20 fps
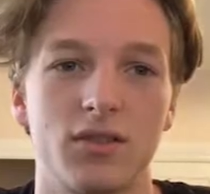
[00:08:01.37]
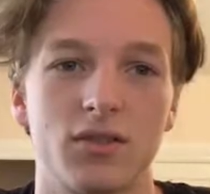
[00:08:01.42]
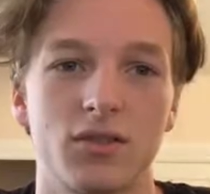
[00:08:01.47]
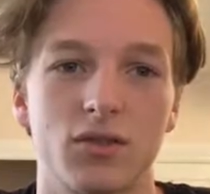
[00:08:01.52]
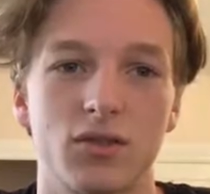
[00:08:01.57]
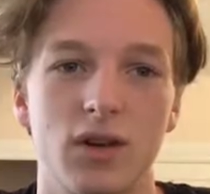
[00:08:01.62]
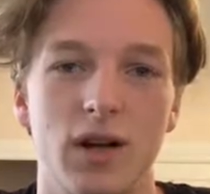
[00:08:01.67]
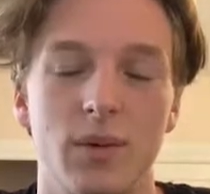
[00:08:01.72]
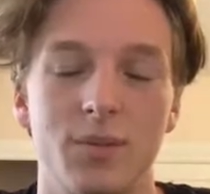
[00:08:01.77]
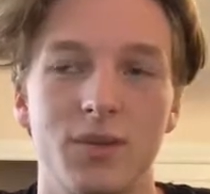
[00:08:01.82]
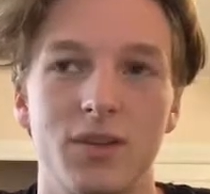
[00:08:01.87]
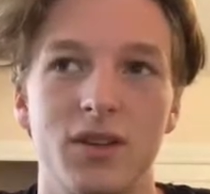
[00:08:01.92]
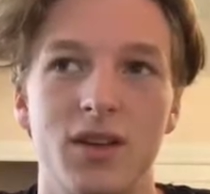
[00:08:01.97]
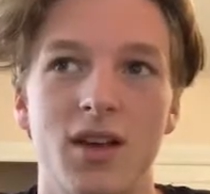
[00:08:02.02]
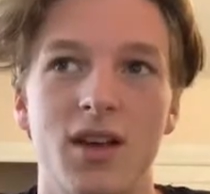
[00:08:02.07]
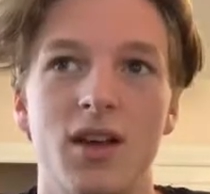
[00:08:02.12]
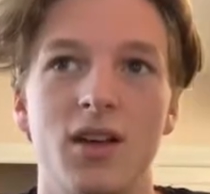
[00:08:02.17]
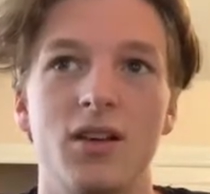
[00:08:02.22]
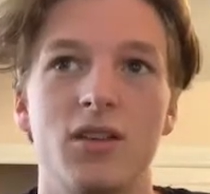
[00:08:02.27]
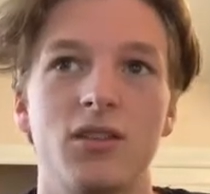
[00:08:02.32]
script
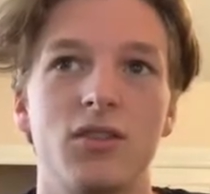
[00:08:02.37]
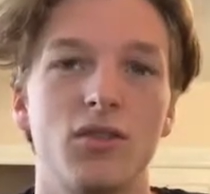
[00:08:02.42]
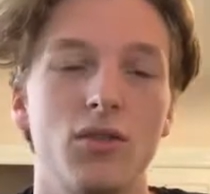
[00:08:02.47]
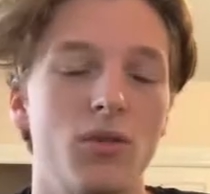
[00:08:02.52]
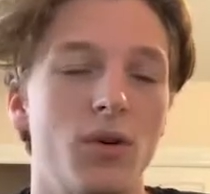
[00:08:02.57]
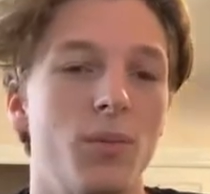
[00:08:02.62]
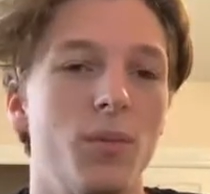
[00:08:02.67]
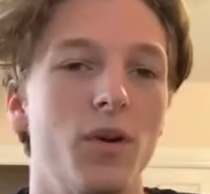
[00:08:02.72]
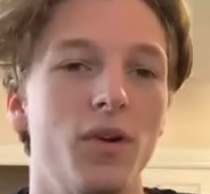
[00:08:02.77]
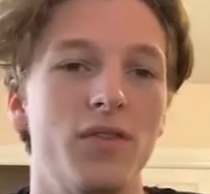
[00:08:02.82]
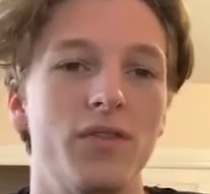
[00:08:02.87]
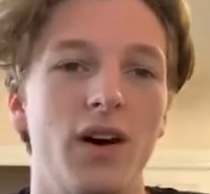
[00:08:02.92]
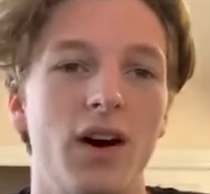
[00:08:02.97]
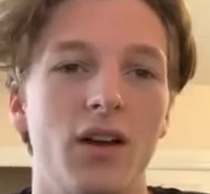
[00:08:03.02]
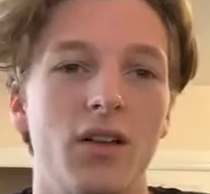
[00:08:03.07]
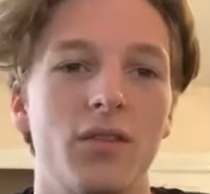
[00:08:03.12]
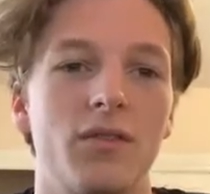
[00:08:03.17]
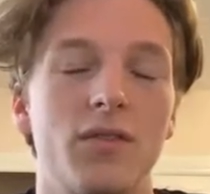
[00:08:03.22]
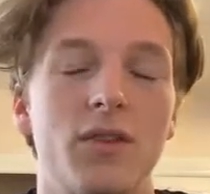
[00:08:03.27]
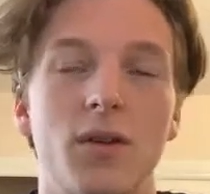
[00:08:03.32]
to remove
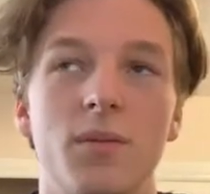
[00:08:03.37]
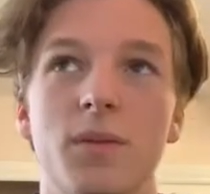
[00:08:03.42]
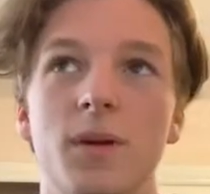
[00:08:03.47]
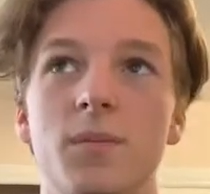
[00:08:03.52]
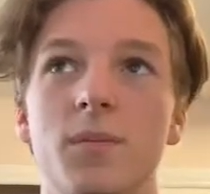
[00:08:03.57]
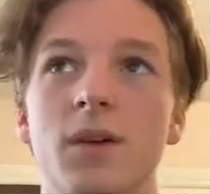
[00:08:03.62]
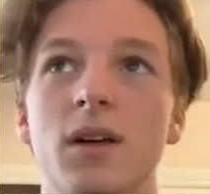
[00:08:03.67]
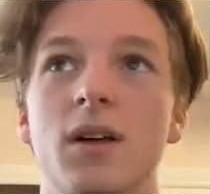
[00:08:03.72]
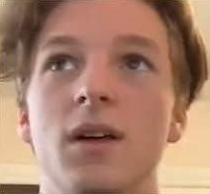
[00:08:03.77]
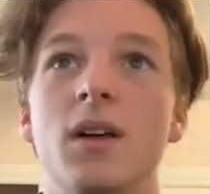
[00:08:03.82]
health from him.